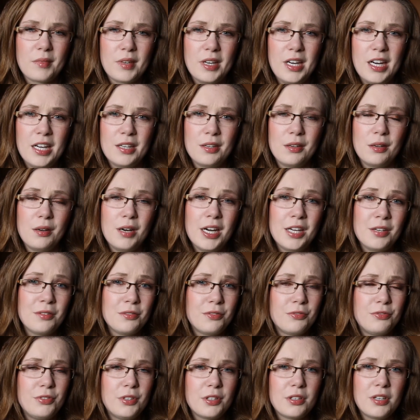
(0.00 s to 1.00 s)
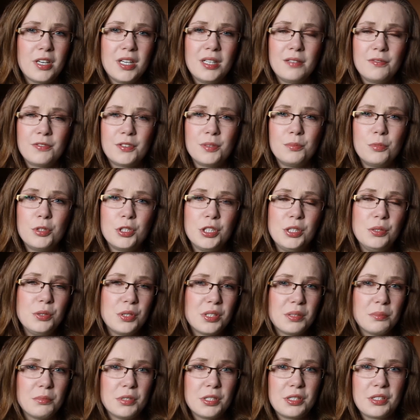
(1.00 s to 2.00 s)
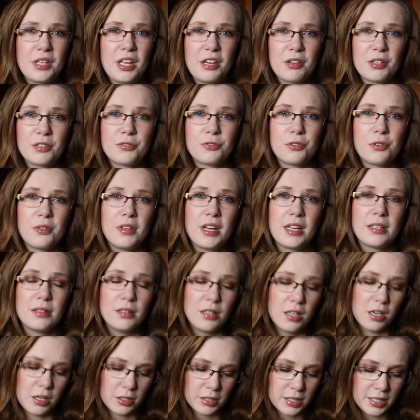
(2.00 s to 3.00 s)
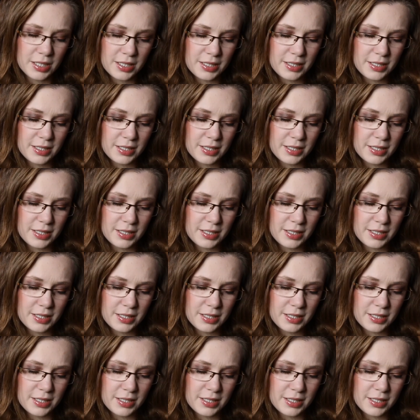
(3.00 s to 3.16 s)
I don't know, I don't feel comfortable using mascara for that long.